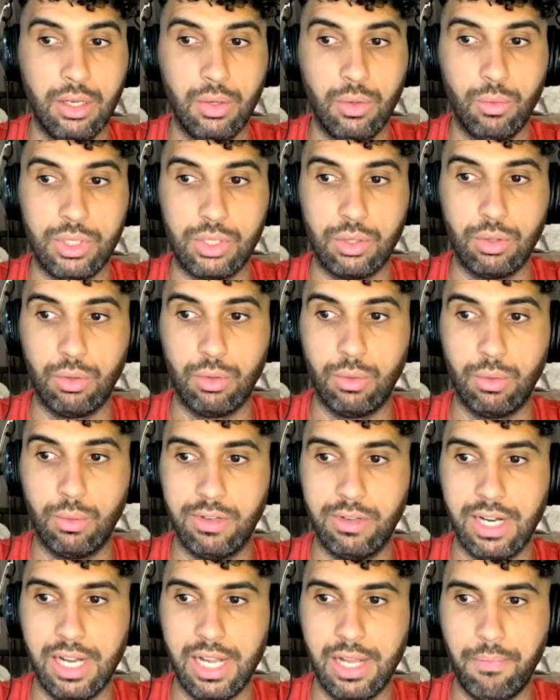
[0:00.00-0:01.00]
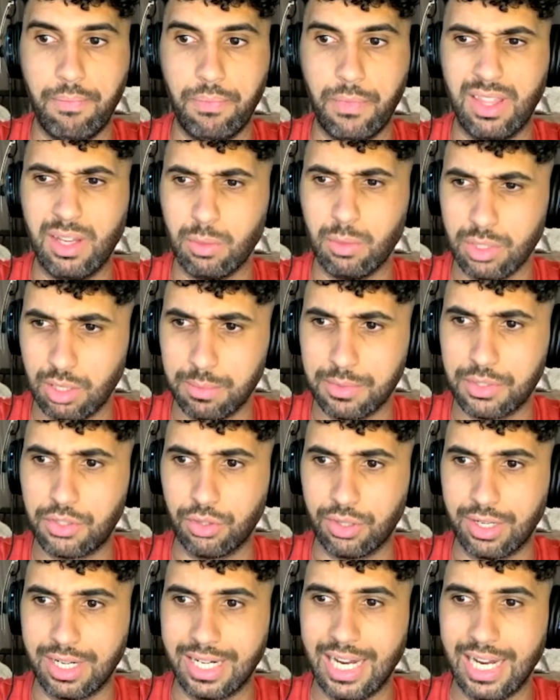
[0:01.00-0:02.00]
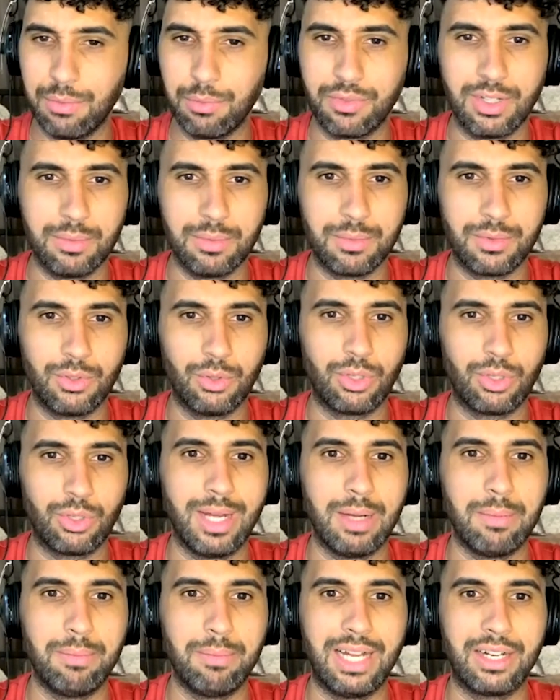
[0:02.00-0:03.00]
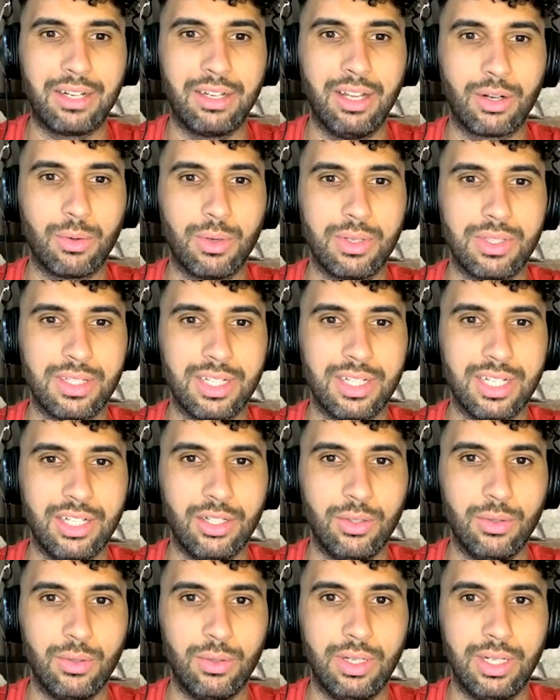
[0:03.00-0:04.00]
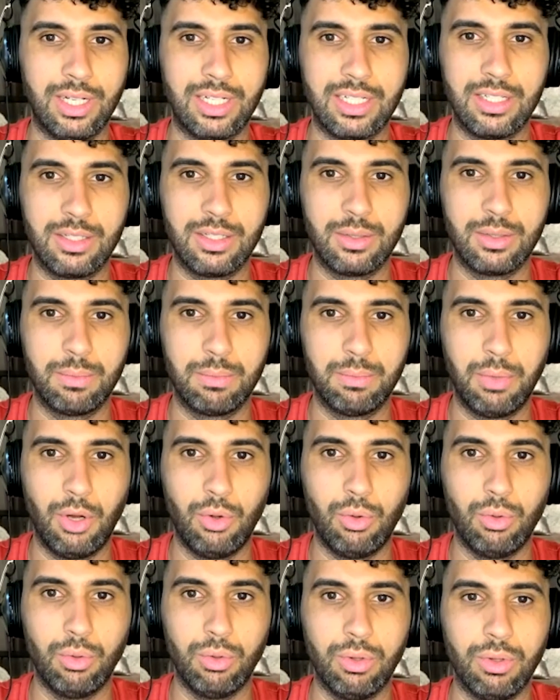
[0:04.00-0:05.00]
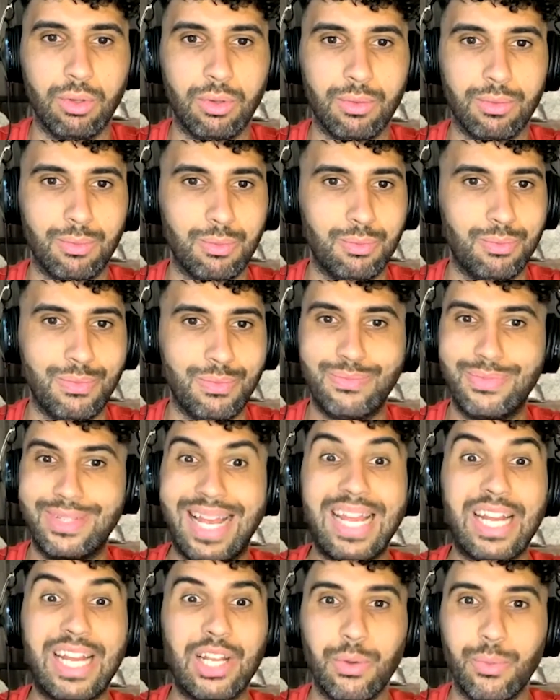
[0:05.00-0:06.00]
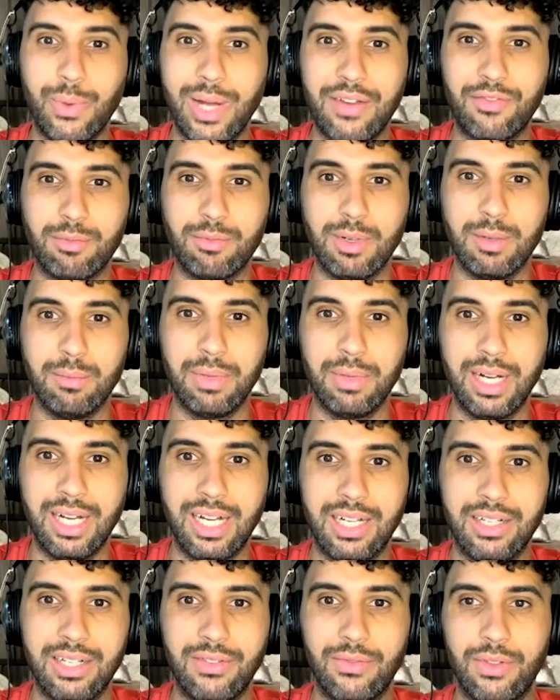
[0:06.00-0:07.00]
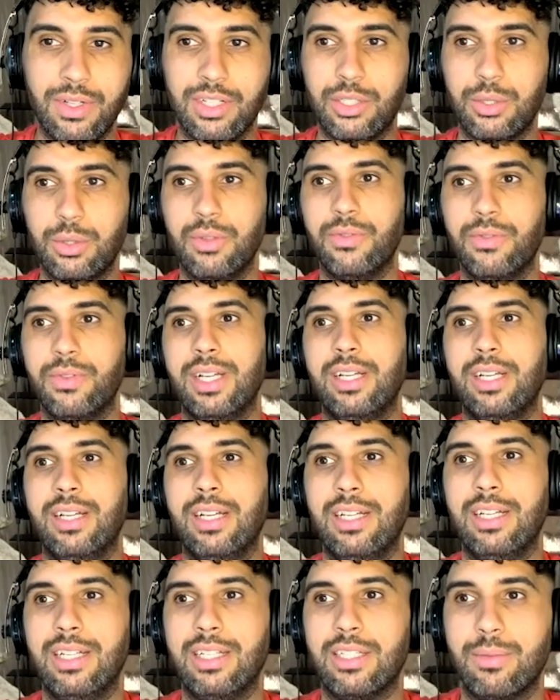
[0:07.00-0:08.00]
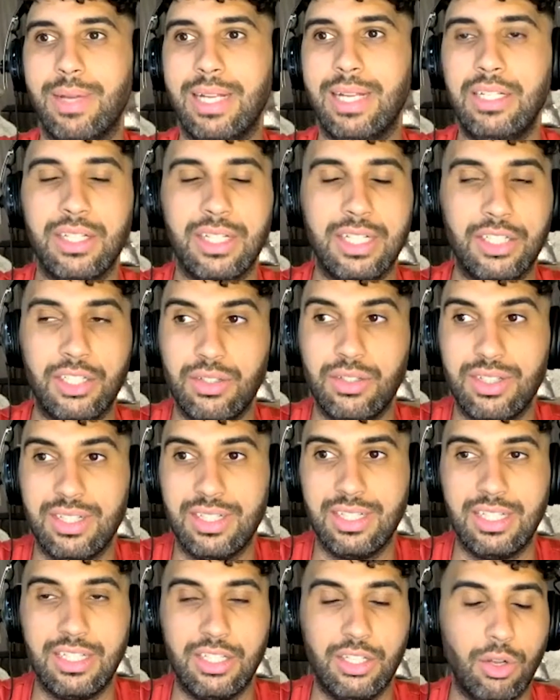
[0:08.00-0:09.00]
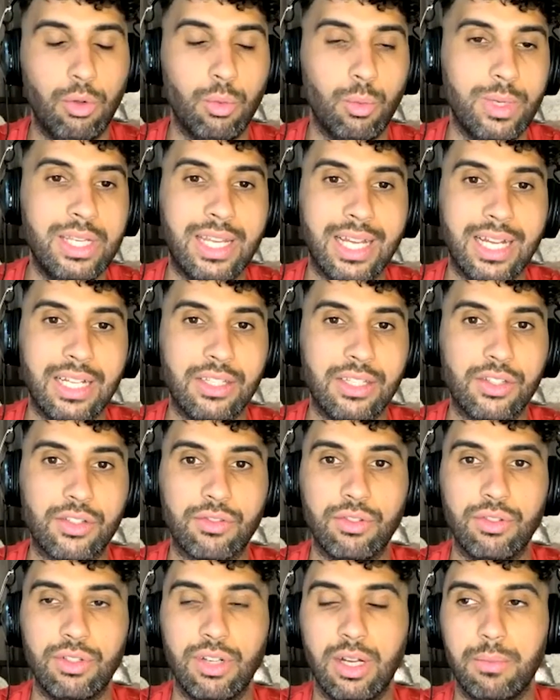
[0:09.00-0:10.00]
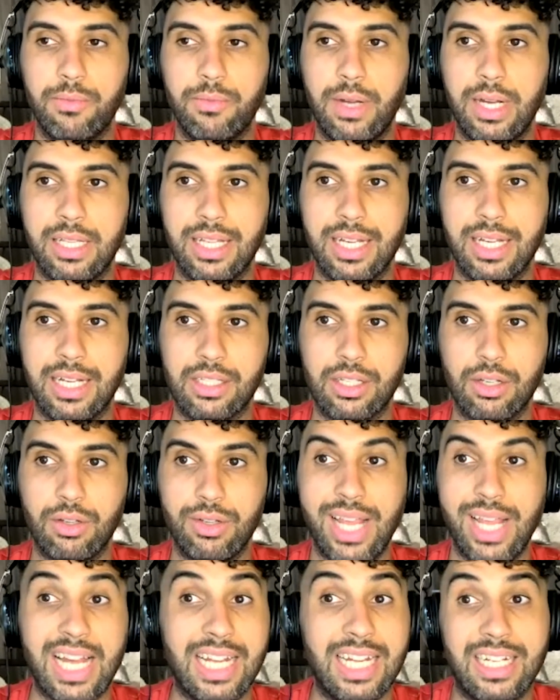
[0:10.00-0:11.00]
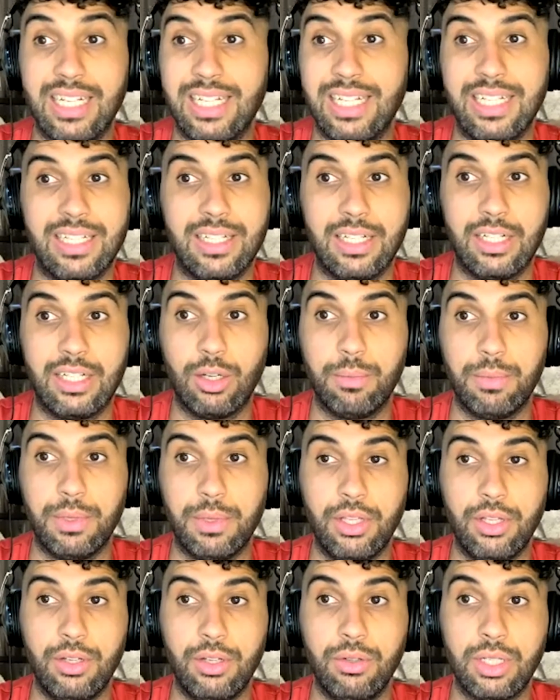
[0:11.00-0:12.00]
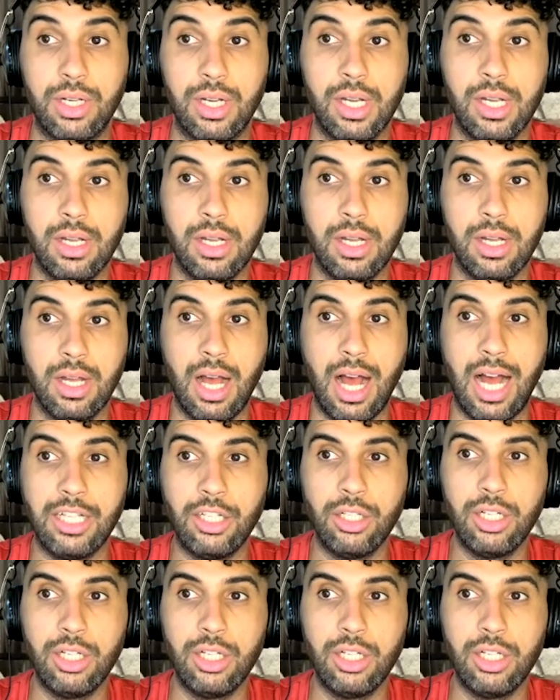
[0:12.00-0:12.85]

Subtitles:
we saw, I think it was Armstrong again, talking about bad luck, wasn't it? Who had his pole taken away from him by virtue of some engine issues, and his whole weekend screwed up by that. So yeah, it could be huge. I don't